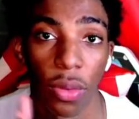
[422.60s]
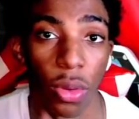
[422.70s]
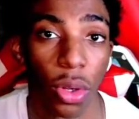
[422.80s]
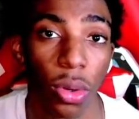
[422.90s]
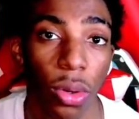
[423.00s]

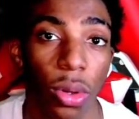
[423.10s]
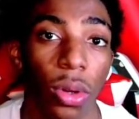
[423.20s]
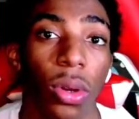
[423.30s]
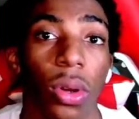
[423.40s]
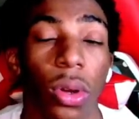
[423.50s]
do,
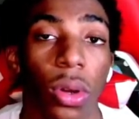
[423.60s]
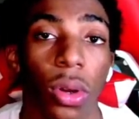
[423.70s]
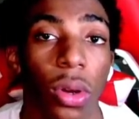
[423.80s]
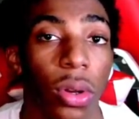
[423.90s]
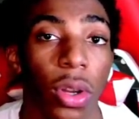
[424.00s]

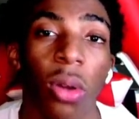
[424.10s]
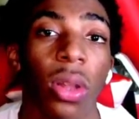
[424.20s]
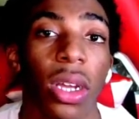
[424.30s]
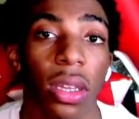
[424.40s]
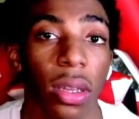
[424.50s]
don't
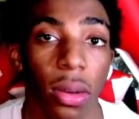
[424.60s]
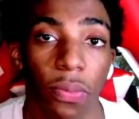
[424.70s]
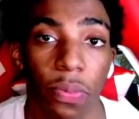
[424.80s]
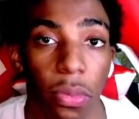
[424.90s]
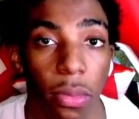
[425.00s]
like it.
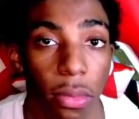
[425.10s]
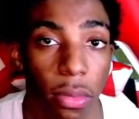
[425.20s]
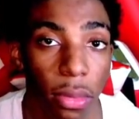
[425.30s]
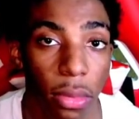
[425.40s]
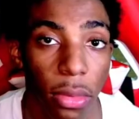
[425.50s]

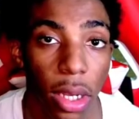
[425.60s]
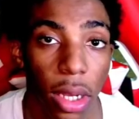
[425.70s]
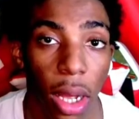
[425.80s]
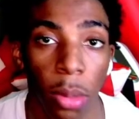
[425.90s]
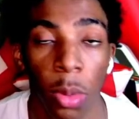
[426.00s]

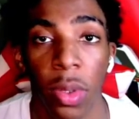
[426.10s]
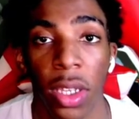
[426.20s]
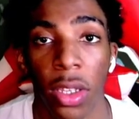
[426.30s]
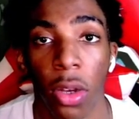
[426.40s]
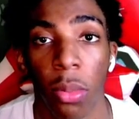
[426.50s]
I'm gonna be
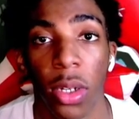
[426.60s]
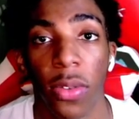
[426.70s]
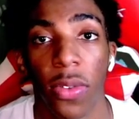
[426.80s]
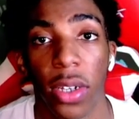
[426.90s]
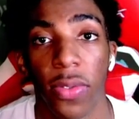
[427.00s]
in your
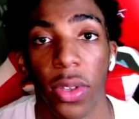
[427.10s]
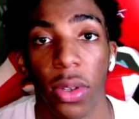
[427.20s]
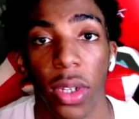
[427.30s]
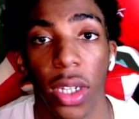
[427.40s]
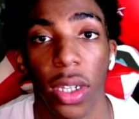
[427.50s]
motherfucking
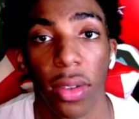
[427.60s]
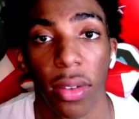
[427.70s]
field next.